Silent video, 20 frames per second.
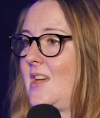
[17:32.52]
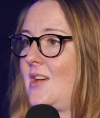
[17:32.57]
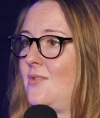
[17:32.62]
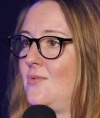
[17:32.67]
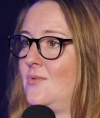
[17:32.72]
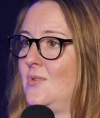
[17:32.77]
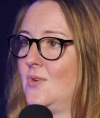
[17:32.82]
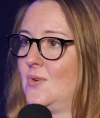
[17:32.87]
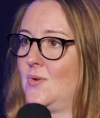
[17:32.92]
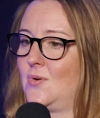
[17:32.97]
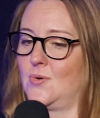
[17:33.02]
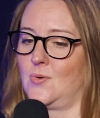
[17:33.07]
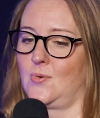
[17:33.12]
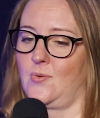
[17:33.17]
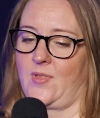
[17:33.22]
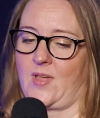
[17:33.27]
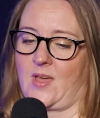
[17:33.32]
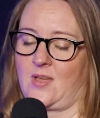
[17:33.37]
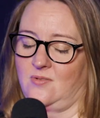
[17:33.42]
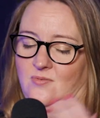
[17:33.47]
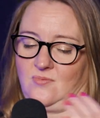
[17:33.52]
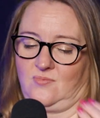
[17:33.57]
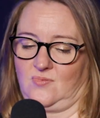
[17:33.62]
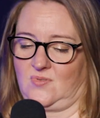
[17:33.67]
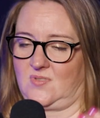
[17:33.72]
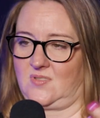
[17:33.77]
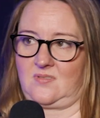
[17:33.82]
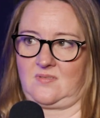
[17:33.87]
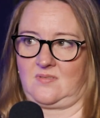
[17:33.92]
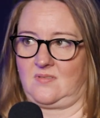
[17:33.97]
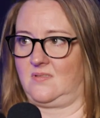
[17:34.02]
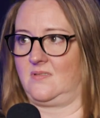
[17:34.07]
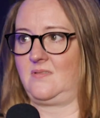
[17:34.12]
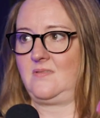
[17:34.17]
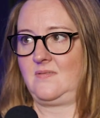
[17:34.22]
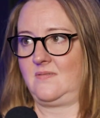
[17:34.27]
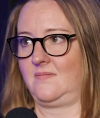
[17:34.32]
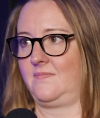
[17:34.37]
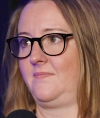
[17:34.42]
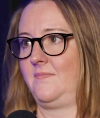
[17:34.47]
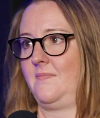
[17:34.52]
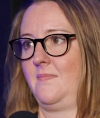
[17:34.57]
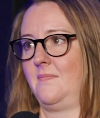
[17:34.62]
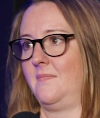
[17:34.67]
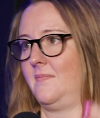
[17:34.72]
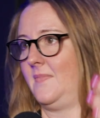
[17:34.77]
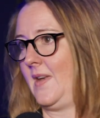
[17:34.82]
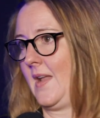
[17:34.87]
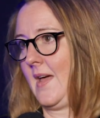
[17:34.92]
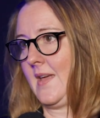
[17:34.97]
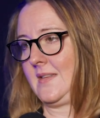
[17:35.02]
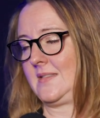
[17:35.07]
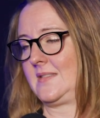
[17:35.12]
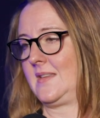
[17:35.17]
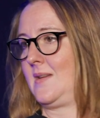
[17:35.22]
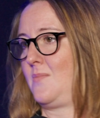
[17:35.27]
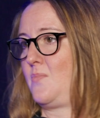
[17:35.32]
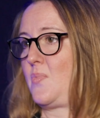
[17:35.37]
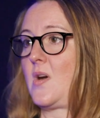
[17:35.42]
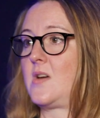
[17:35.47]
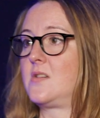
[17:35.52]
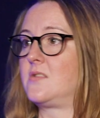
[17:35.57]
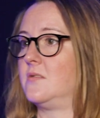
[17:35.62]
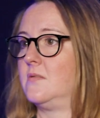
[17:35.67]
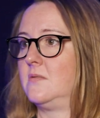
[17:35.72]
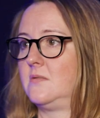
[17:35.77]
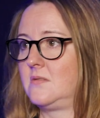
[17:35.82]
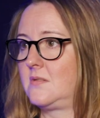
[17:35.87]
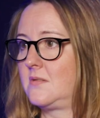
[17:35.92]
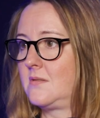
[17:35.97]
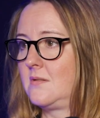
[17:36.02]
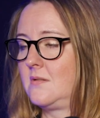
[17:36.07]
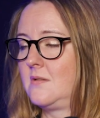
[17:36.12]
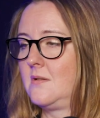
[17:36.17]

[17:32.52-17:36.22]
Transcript: So all those likes and impressions.